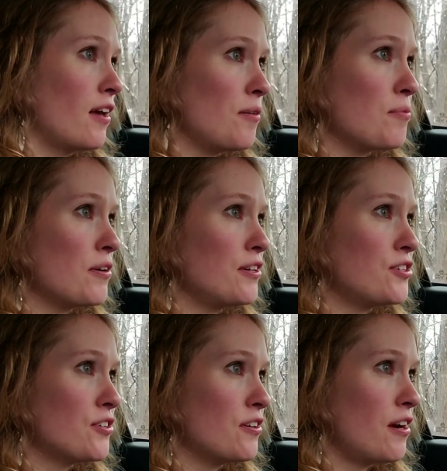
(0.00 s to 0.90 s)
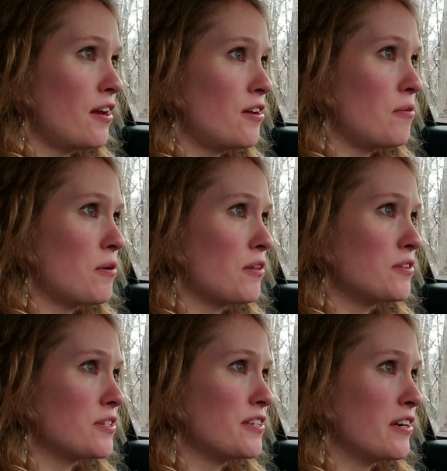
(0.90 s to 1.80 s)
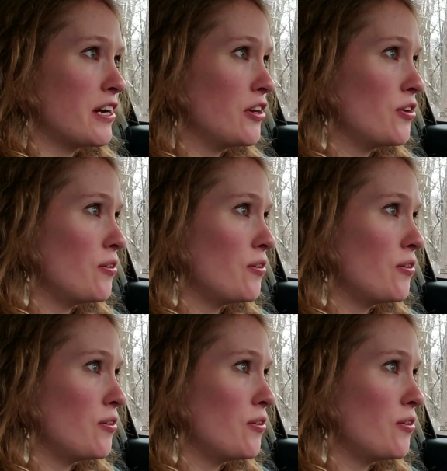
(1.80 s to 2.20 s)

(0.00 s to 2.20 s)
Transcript: I'm pretty sure I know where there's a Dunkin'